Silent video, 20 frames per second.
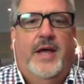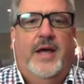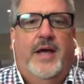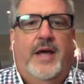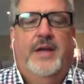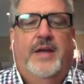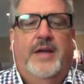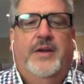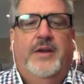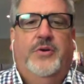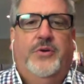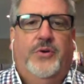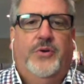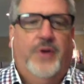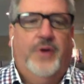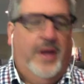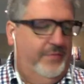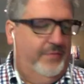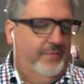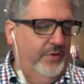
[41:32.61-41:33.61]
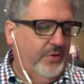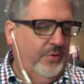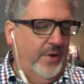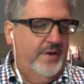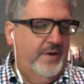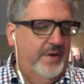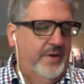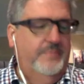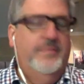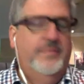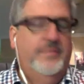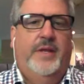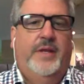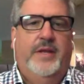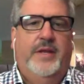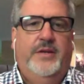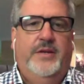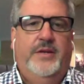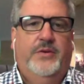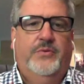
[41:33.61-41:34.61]
I know you're having a great
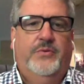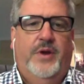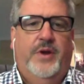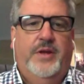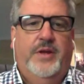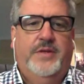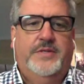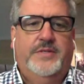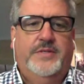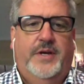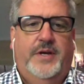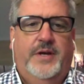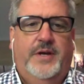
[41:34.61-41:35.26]
meeting, a great